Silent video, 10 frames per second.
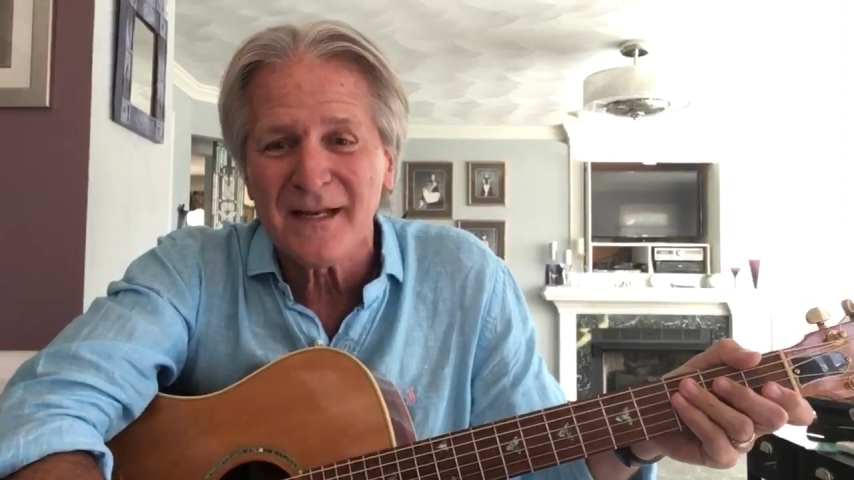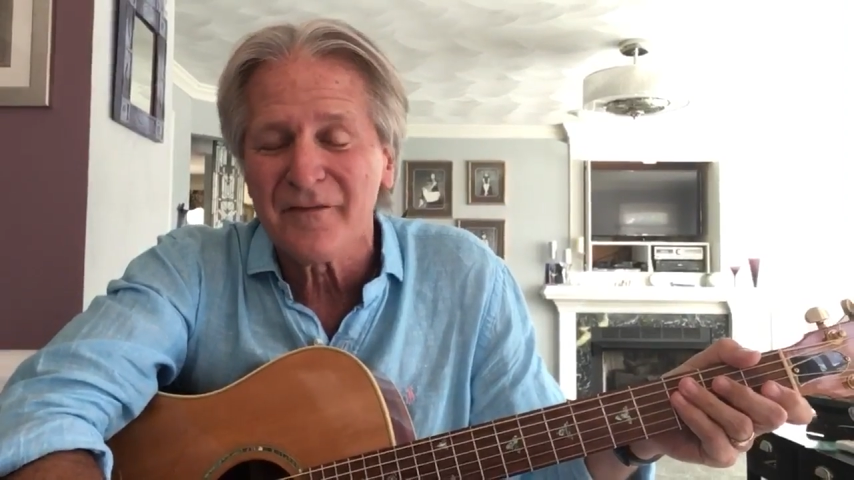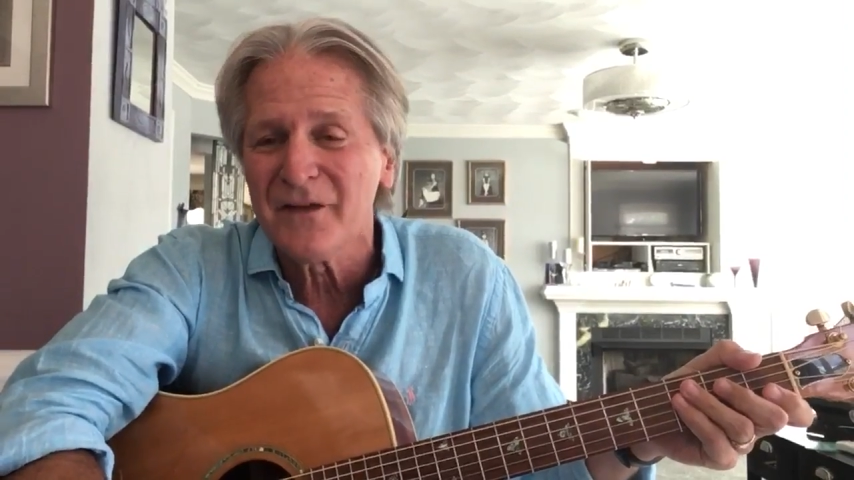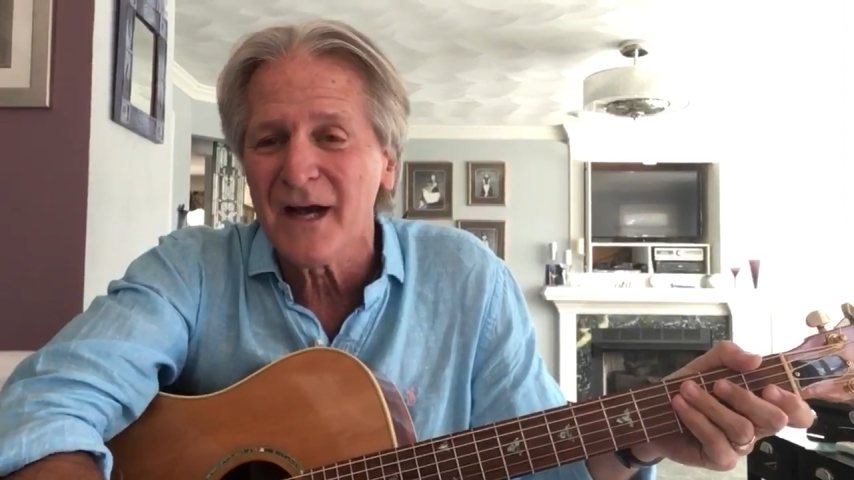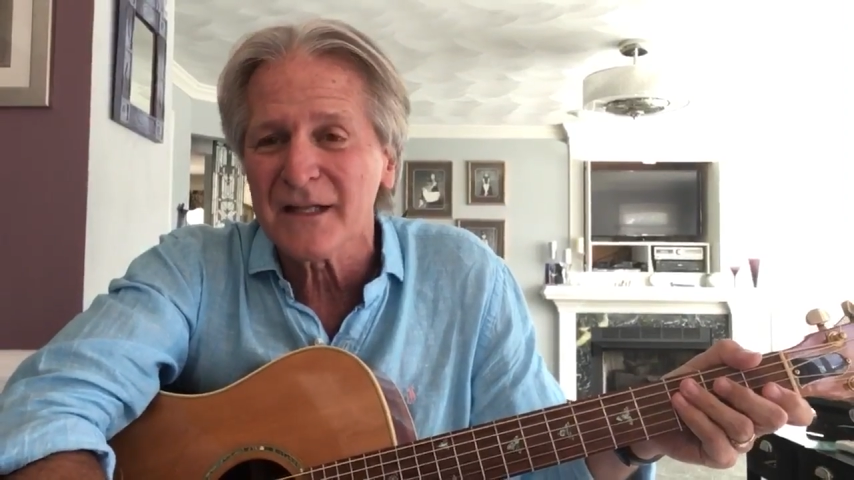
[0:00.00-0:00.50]

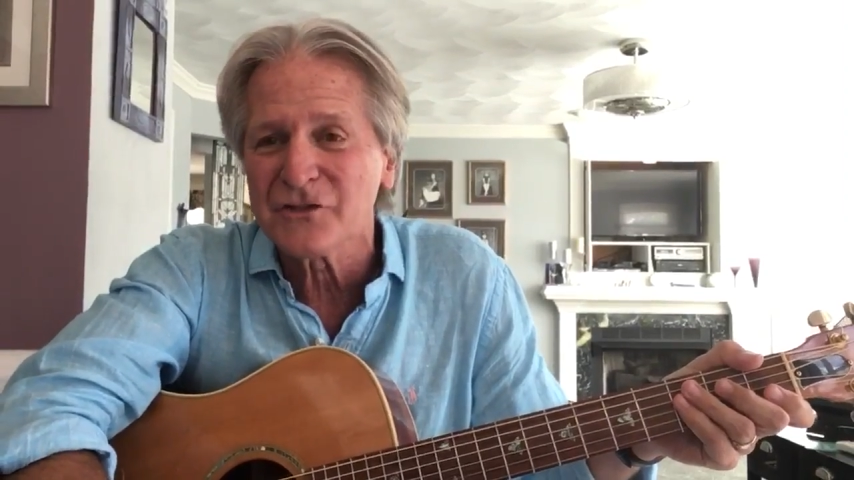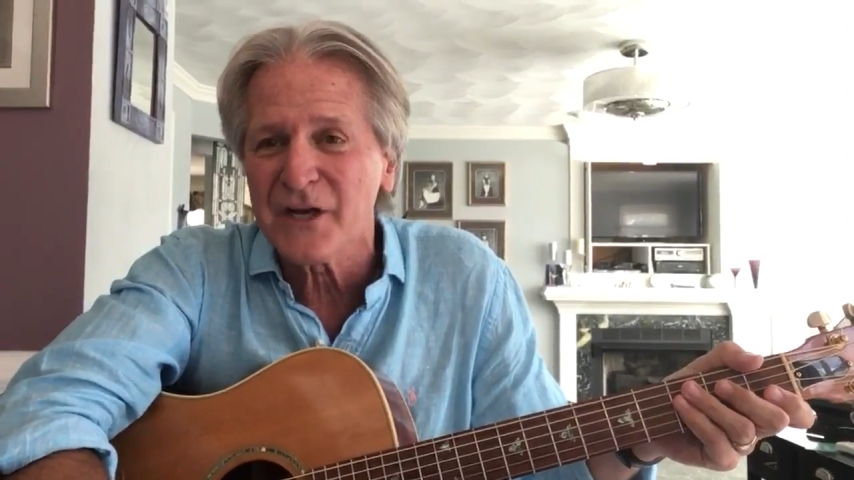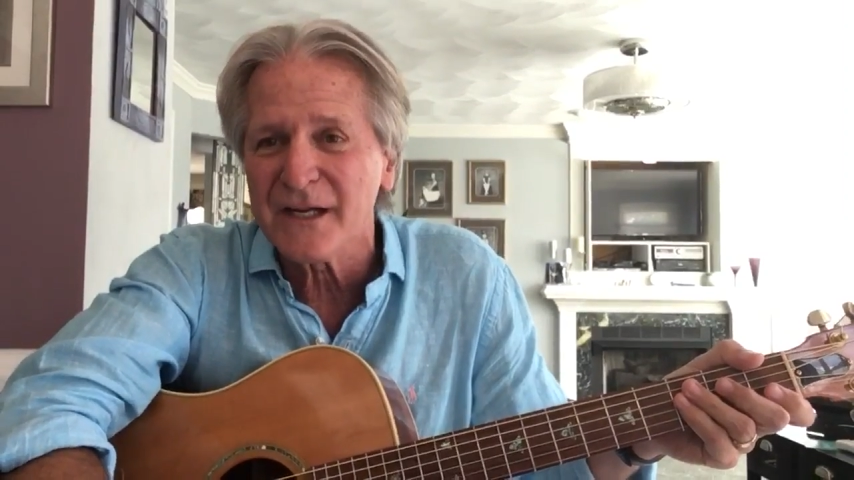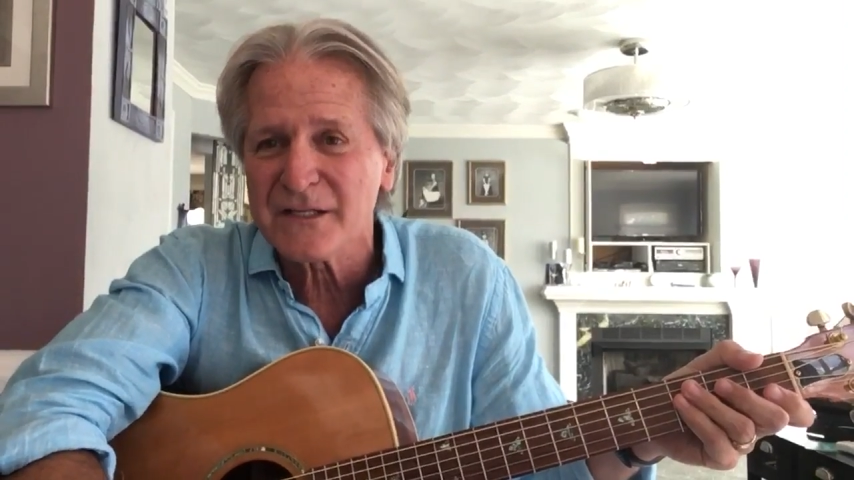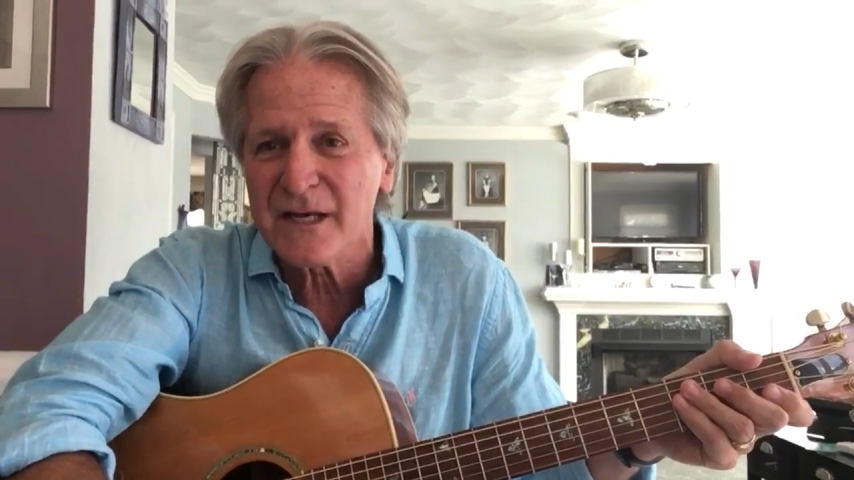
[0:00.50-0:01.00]
If not,
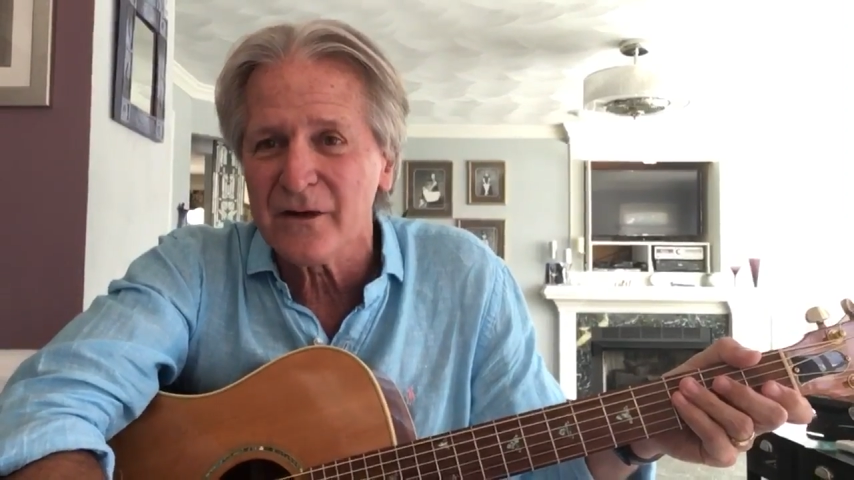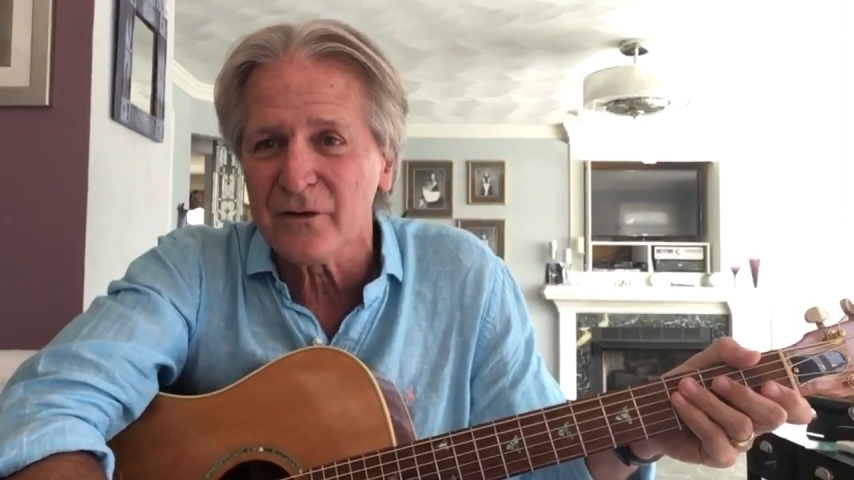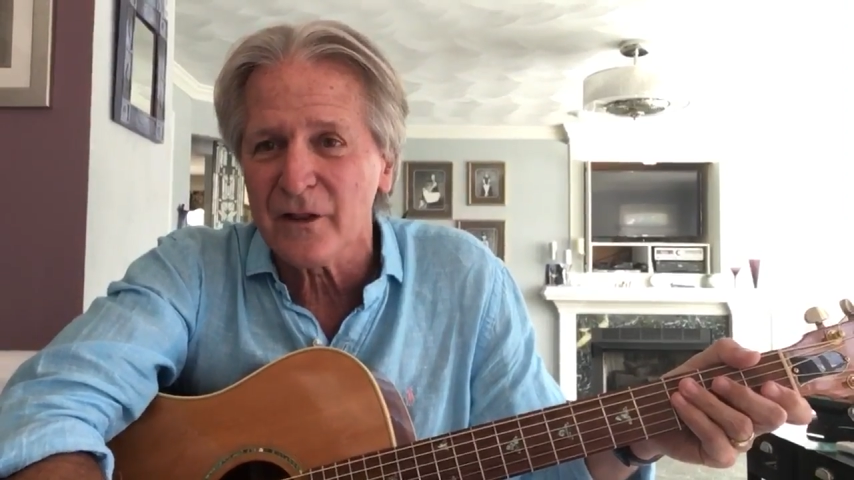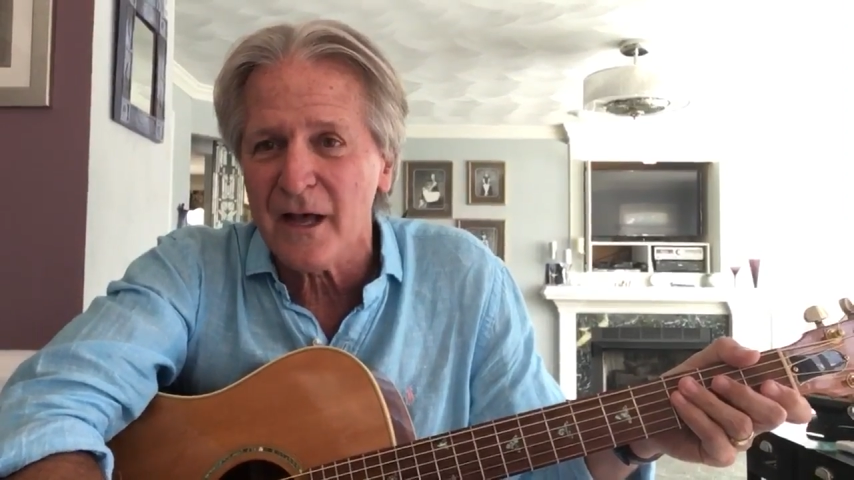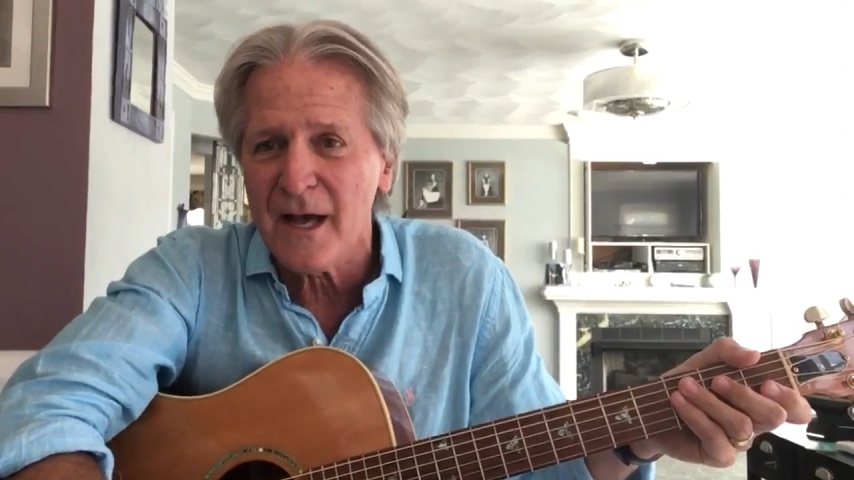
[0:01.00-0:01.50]
check us out
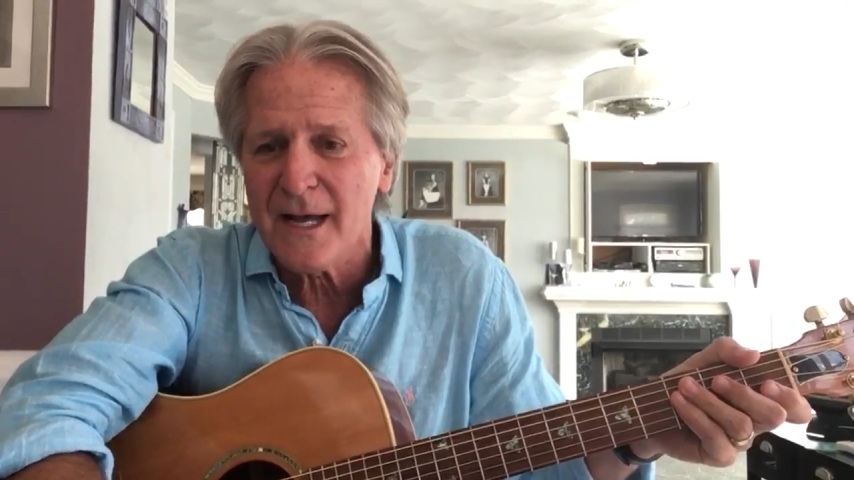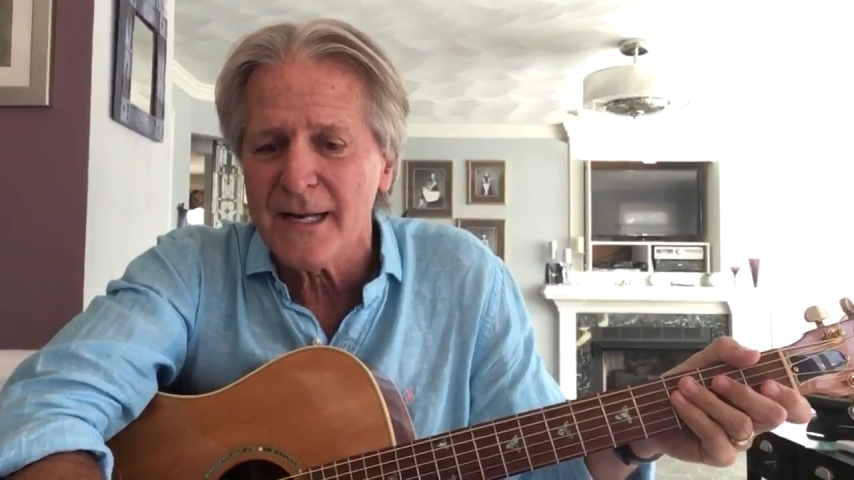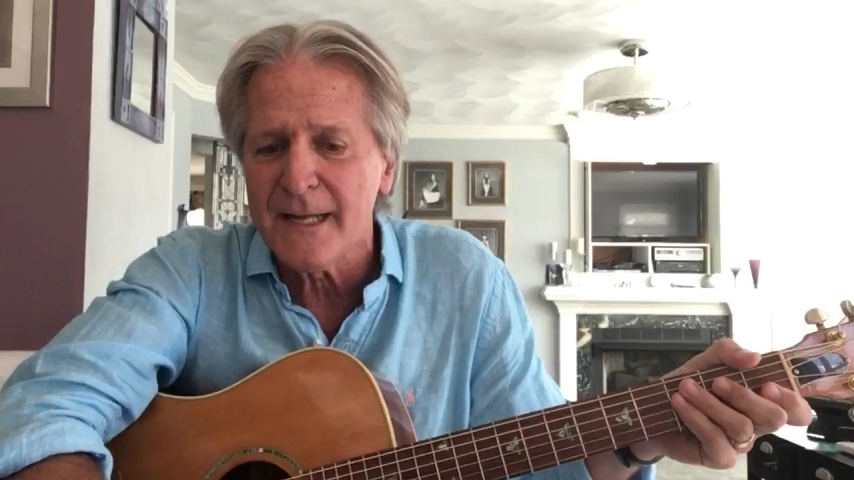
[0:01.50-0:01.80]
online.